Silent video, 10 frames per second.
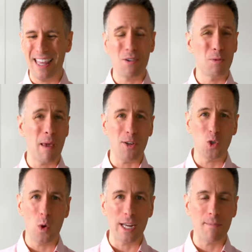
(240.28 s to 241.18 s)
think it was maybe
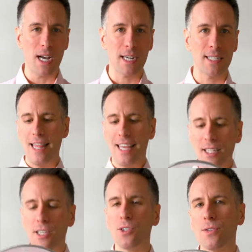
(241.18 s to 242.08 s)
20 bucks.
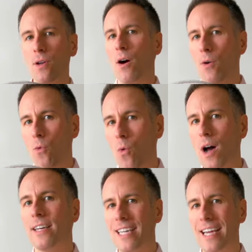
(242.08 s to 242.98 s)
This is
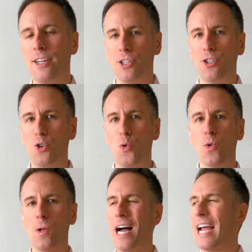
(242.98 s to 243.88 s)
one kitchen
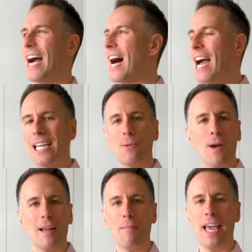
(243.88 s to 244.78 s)
tool I highly
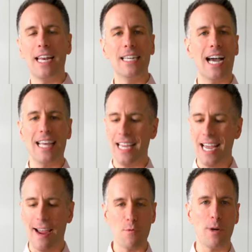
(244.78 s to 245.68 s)
recommend. I
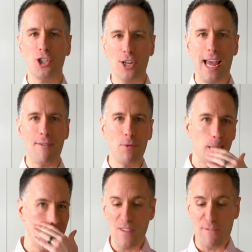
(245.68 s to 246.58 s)
think everybody should have
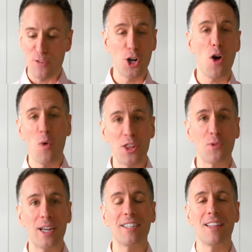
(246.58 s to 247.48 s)
one, if for no other
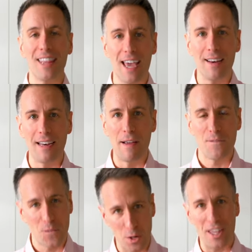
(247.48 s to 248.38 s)
reason than
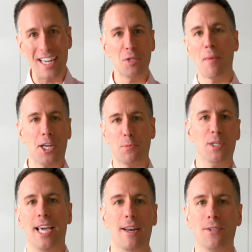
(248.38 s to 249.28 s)
for these mashed
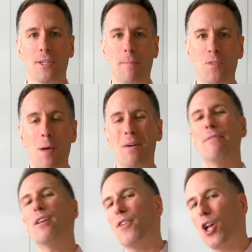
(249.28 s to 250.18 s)
potatoes. But
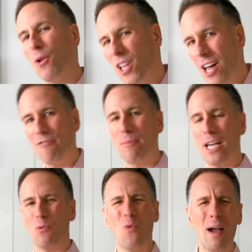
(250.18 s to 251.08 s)
even if you don't love
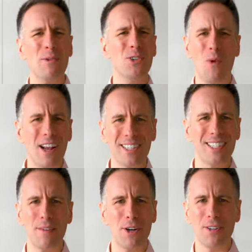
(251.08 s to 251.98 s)
mashed, why would you watch
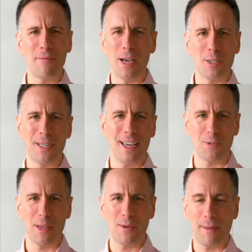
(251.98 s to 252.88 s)
this if you don't love mashed
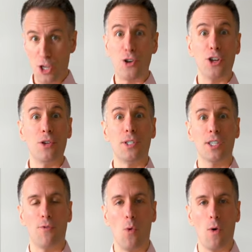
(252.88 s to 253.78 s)
potatoes, by the way? You can use
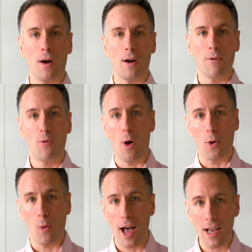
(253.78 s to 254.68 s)
this for foie
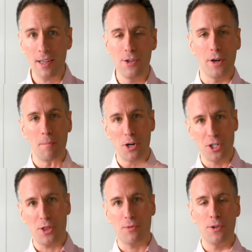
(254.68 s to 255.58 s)
gras. You can
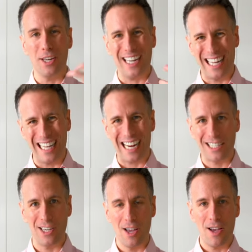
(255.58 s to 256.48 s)
push it through to
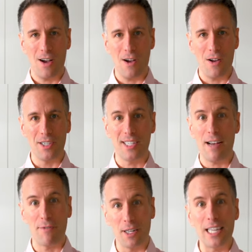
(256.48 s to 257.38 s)
collect all the
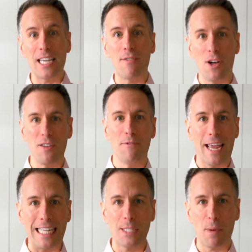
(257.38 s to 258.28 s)
stuff and leave all the
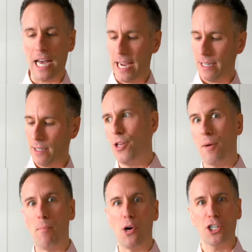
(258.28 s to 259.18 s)
veins behind. You
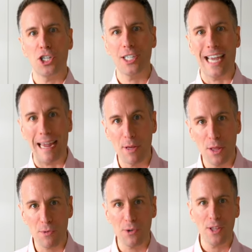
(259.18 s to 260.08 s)
can push
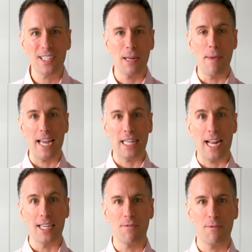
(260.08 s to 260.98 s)
salmon through this and make
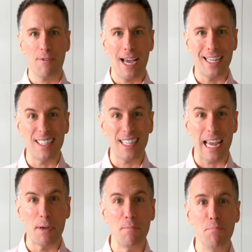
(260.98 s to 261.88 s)
like a fine
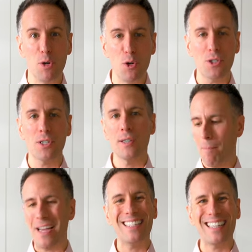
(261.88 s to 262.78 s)
salmon mousse.
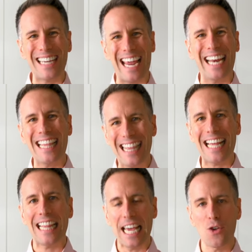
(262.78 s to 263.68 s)
Basically
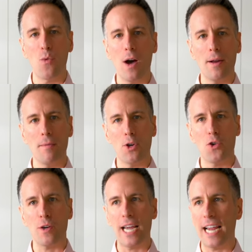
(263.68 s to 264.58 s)
anything that you wanna
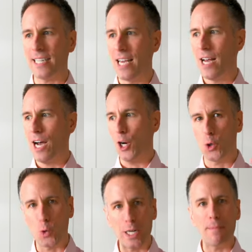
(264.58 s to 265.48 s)
create a
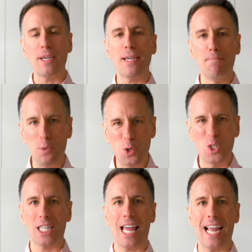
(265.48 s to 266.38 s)
creamy
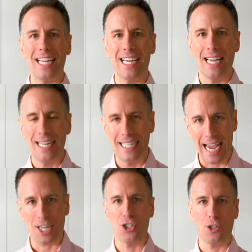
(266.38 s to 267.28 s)
mousse-like
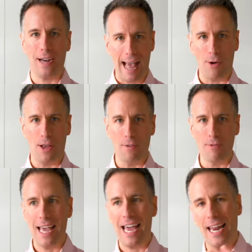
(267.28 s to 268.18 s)
texture out
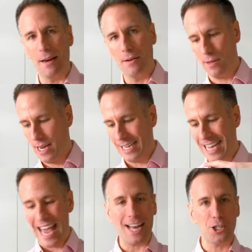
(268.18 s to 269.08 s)
of and, and
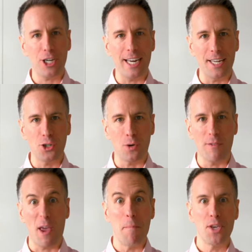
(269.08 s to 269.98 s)
catch any sort
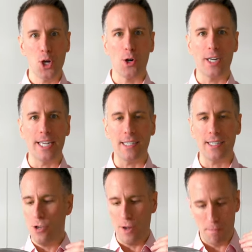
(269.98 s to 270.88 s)
of
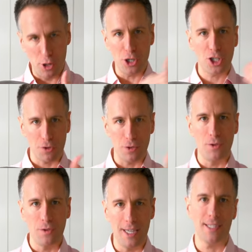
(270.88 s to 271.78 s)
impurities you can push
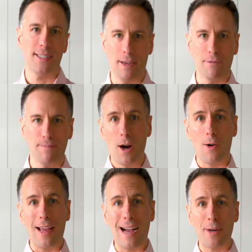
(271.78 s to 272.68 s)
through this sieve. All
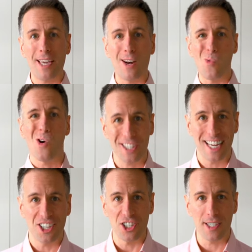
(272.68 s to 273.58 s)
right, I'm gonna get our
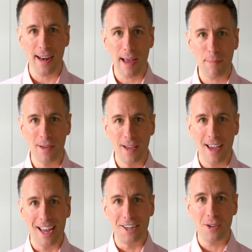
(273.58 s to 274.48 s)
workstation set up.
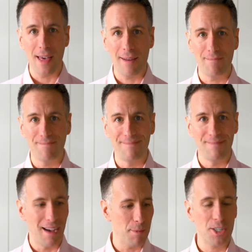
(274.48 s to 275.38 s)
And to do that,
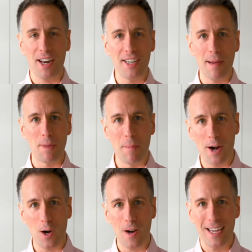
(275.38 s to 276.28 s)
I'm just gonna dump the
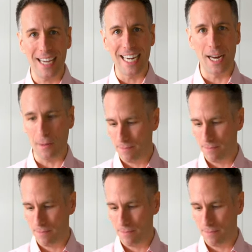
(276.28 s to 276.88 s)
butter in here.